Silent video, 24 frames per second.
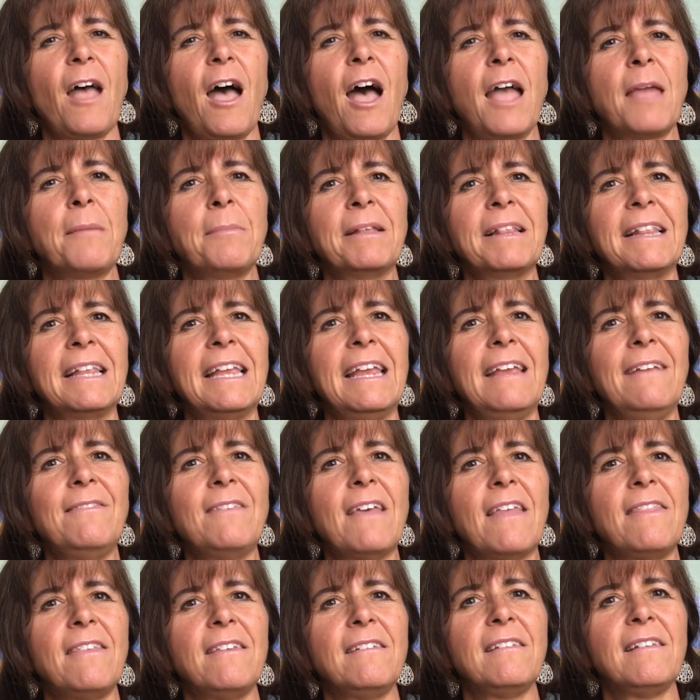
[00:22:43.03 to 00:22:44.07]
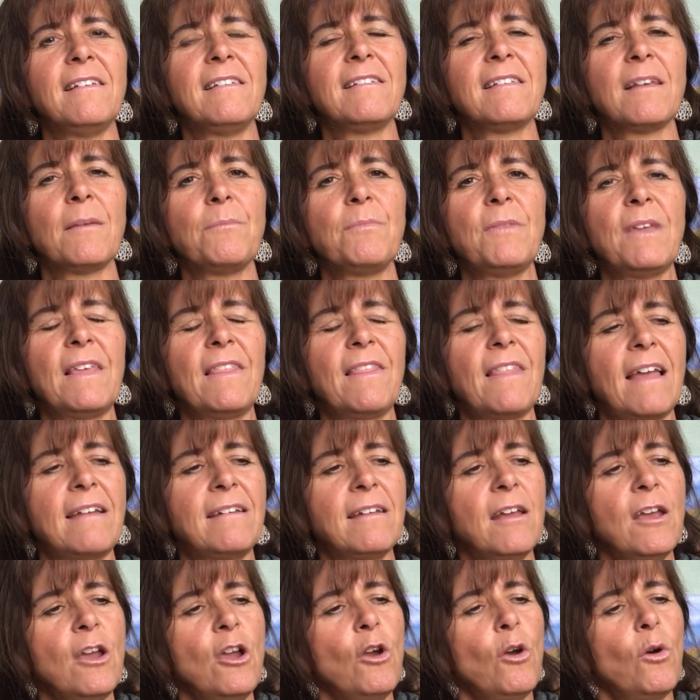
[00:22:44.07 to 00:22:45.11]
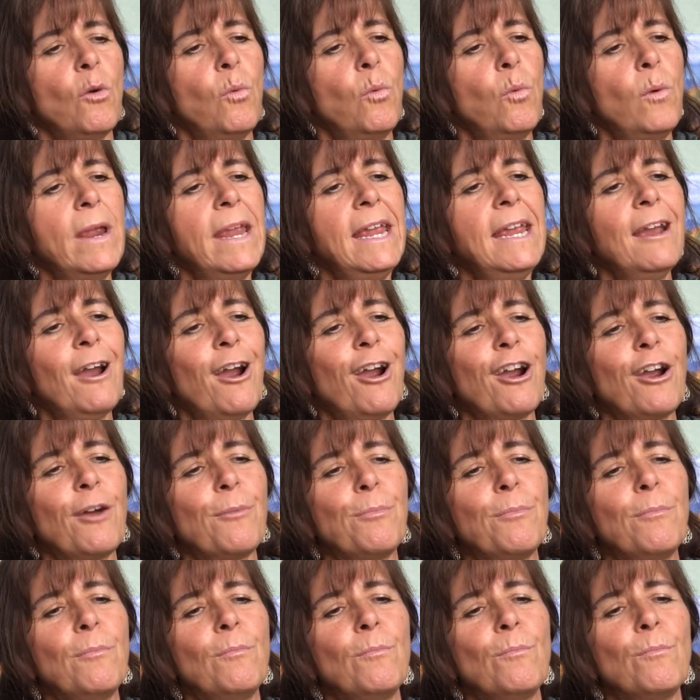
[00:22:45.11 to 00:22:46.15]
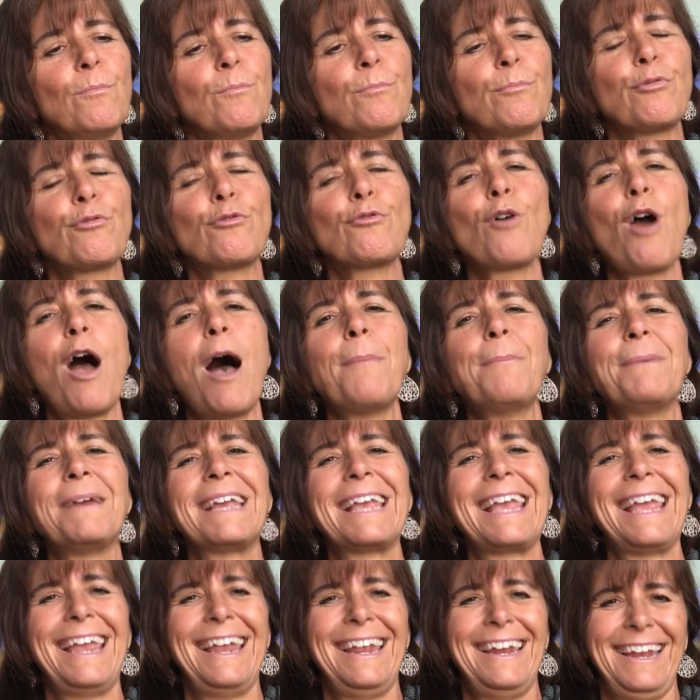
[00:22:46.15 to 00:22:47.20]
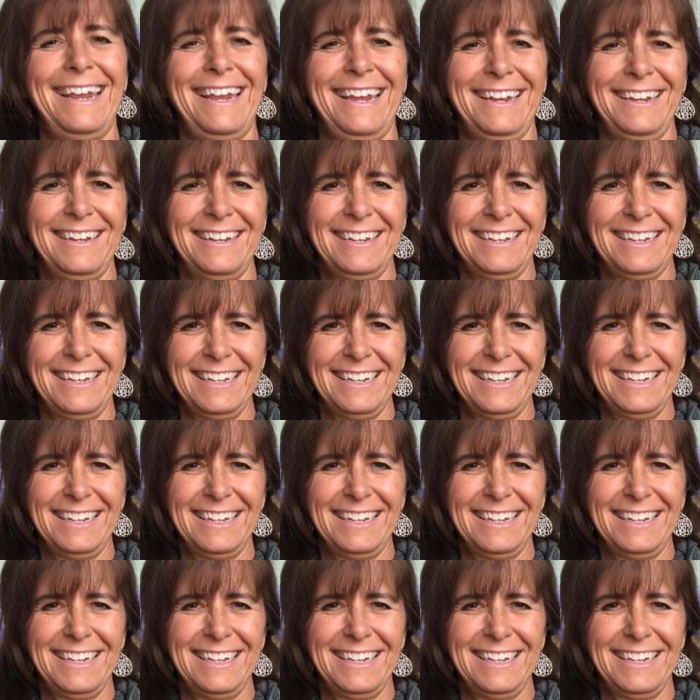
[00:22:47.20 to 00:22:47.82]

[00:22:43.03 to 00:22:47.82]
I believe that this is something that we are propagating